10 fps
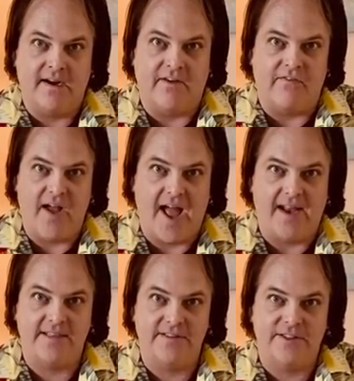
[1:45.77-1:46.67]
A
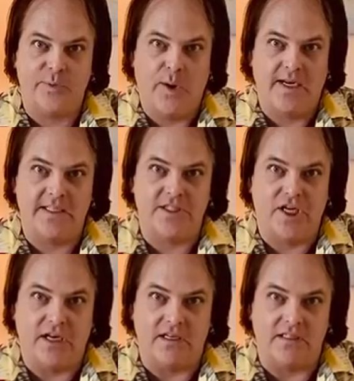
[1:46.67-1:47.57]
fat, sweaty
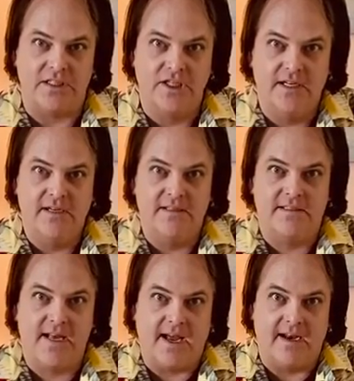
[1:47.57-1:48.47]
Jade
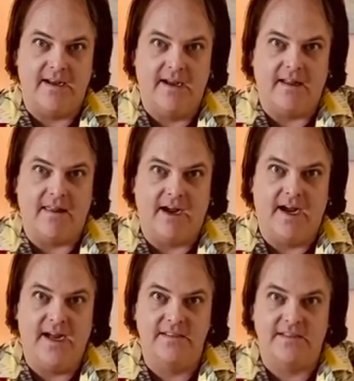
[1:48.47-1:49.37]
said,
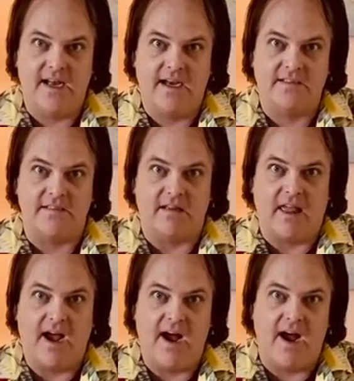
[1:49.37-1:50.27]
"Land sakes
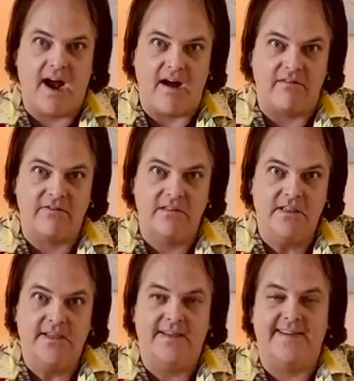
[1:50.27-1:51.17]
alive,"
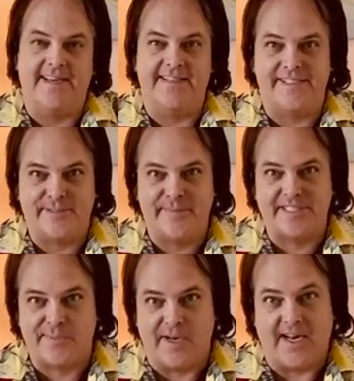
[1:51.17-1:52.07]
and
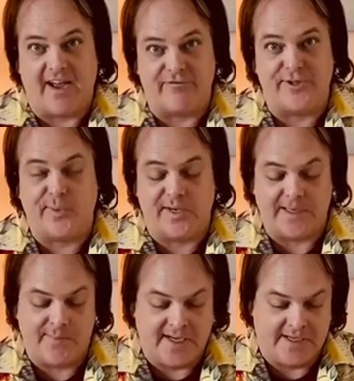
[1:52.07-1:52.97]
dismissed me after
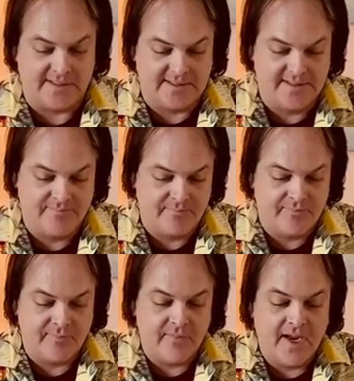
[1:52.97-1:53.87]
20 minutes.
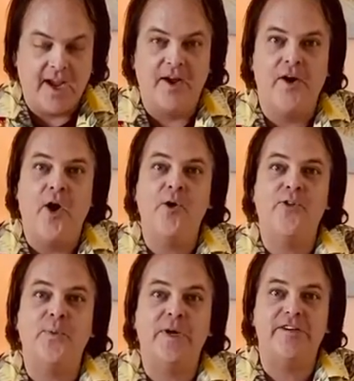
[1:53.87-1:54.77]
Go
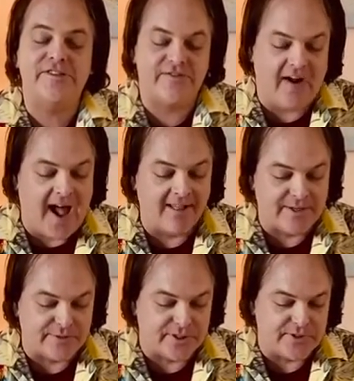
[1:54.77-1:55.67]
the Weirs Valley
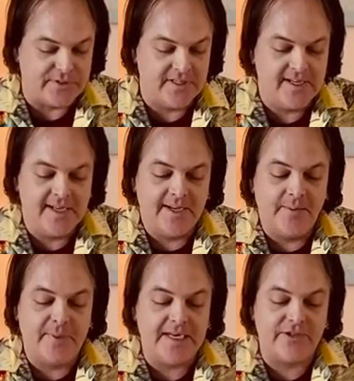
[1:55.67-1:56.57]
route,
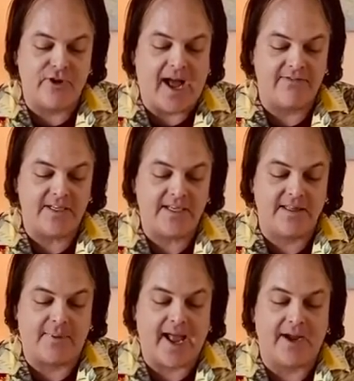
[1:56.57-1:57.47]
beat traffic
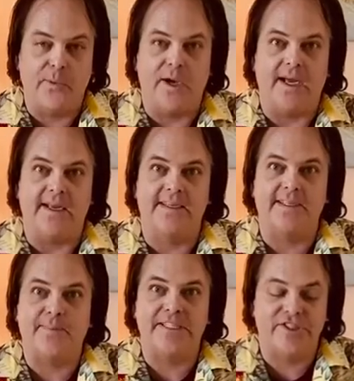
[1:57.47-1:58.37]
the back way
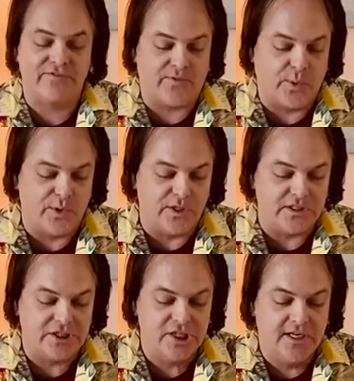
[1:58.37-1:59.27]
into Pigeon Forge,